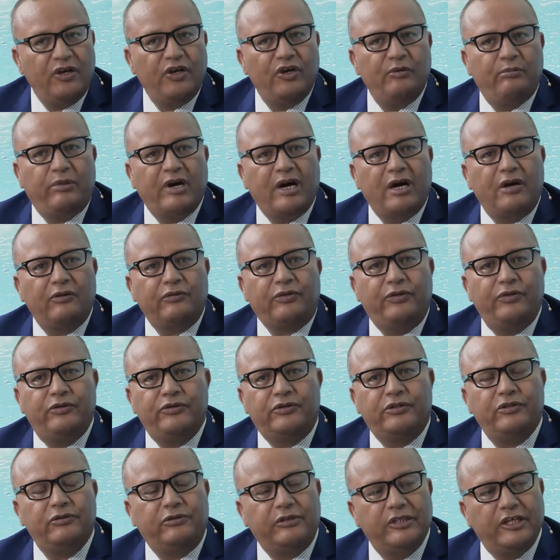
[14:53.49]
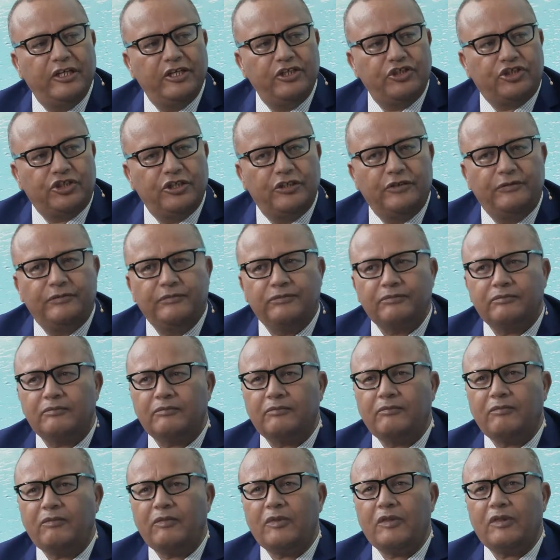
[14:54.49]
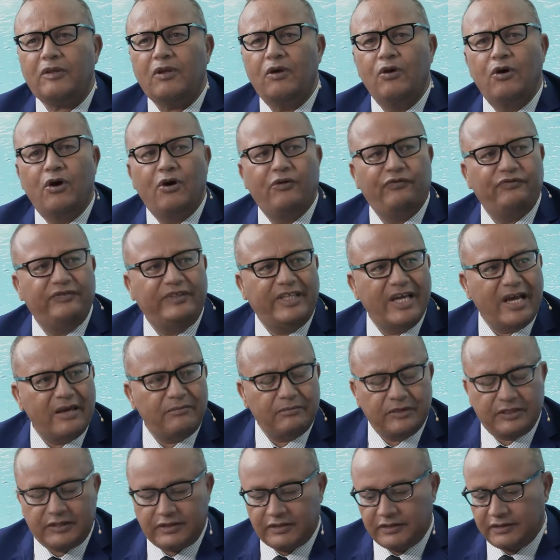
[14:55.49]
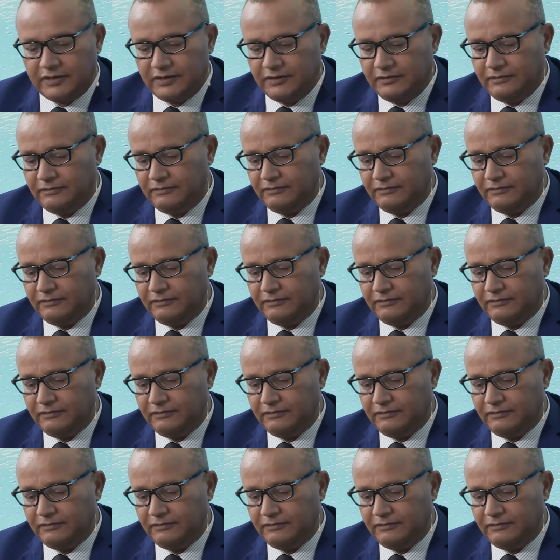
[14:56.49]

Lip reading: about the situation of dams.